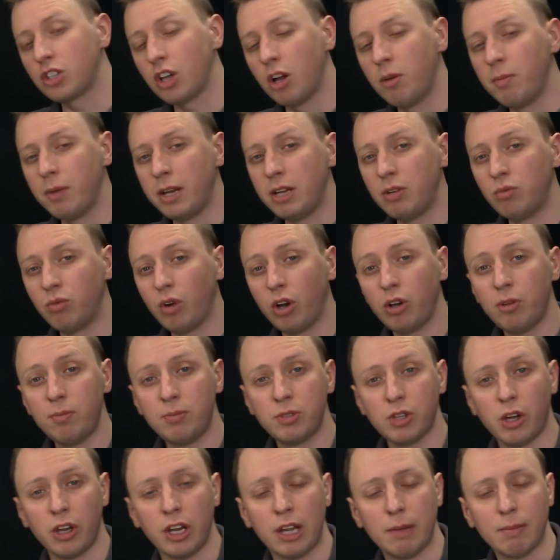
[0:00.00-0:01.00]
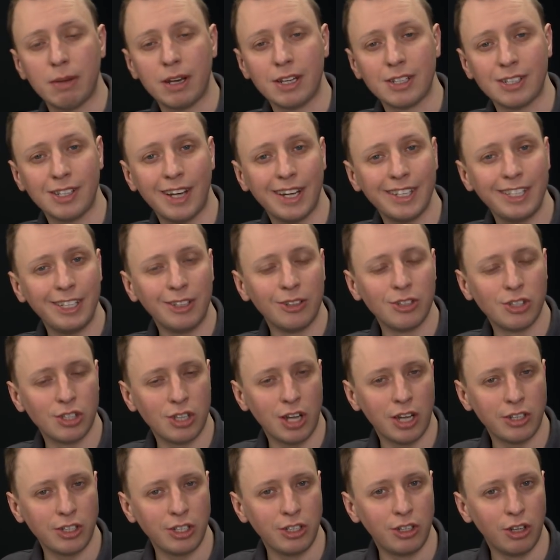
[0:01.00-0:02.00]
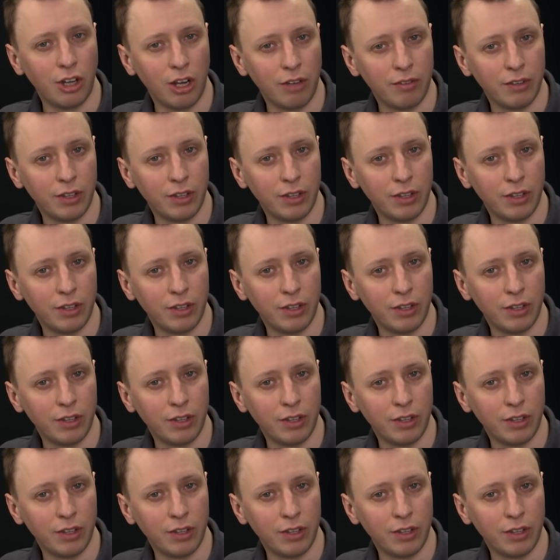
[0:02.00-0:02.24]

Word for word: so many robes on him, and it's an ideal starting colour